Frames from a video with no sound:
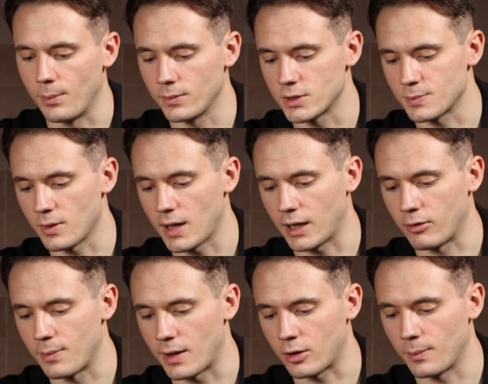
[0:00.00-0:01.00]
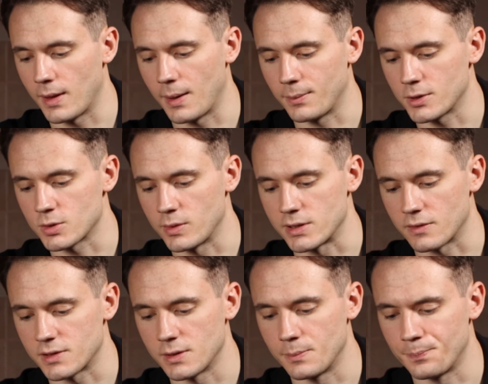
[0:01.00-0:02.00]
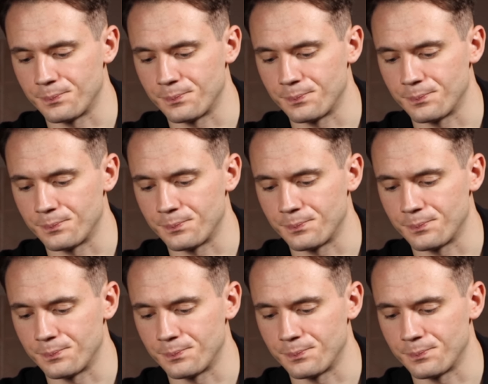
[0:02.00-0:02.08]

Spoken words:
Just go back up there, I'm not sure where he's off to.